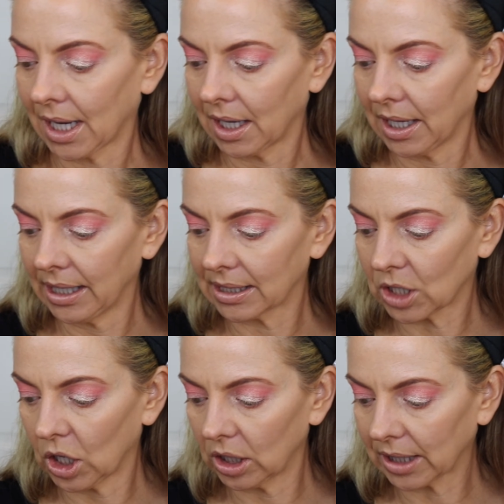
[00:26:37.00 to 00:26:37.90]
It's
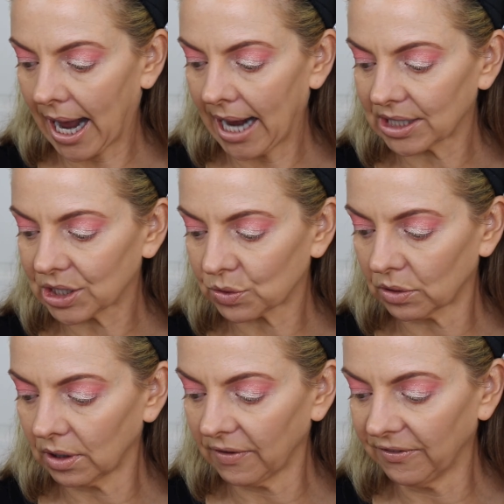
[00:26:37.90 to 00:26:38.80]
called
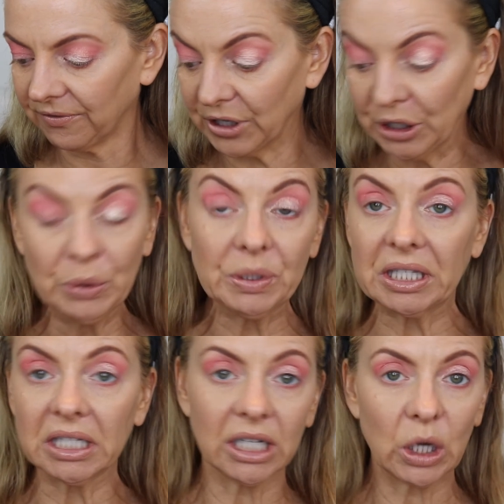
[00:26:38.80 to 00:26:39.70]
Astral
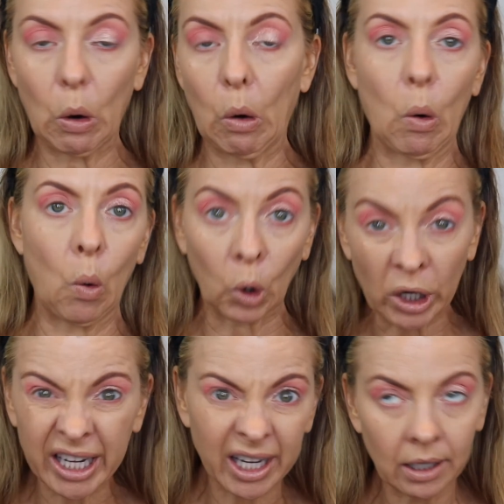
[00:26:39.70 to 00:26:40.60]
Venusian
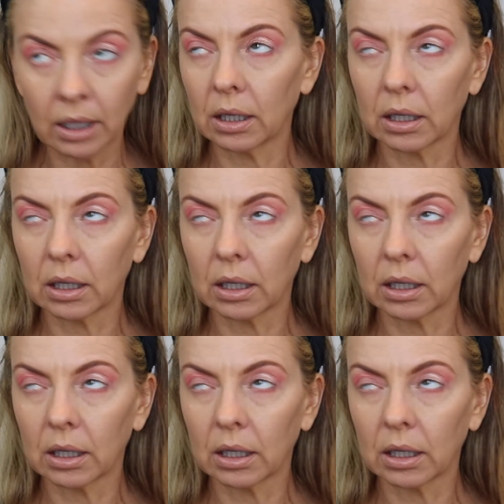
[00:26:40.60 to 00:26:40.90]
Orchid.